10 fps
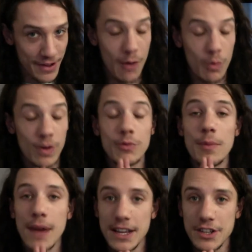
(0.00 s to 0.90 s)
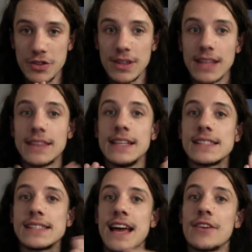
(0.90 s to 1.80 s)
I want to remind you that
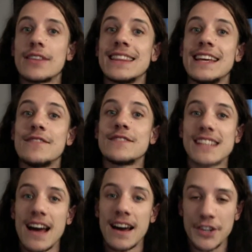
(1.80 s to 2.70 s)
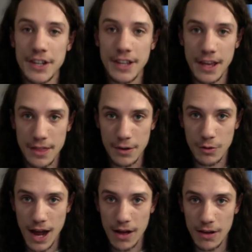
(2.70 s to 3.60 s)
this sound lives underneath the
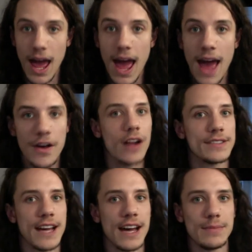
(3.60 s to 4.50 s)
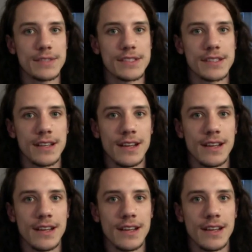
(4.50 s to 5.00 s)
growl at all times.